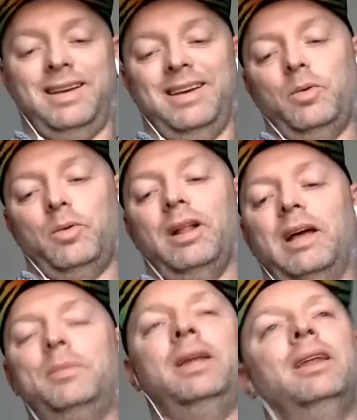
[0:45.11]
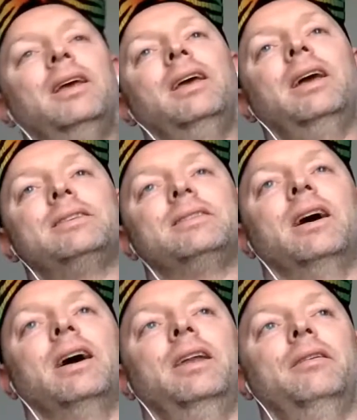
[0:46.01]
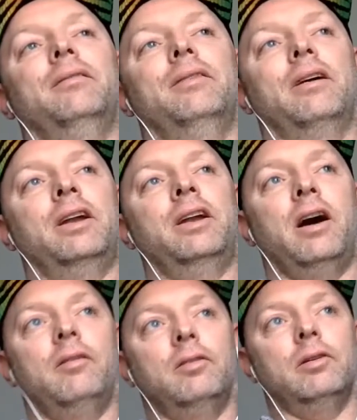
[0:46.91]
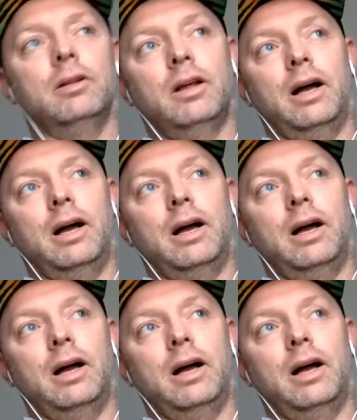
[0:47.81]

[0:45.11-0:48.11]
Well, I mean, it's not very novel.